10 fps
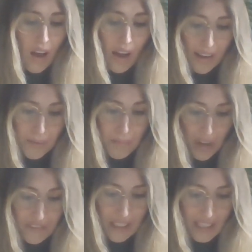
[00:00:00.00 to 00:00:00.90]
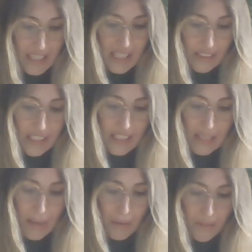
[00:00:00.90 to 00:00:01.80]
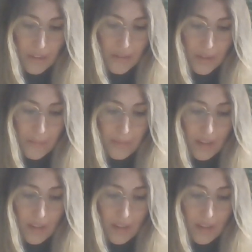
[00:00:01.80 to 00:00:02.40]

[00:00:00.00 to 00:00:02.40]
I am perfectly serious in my refusal.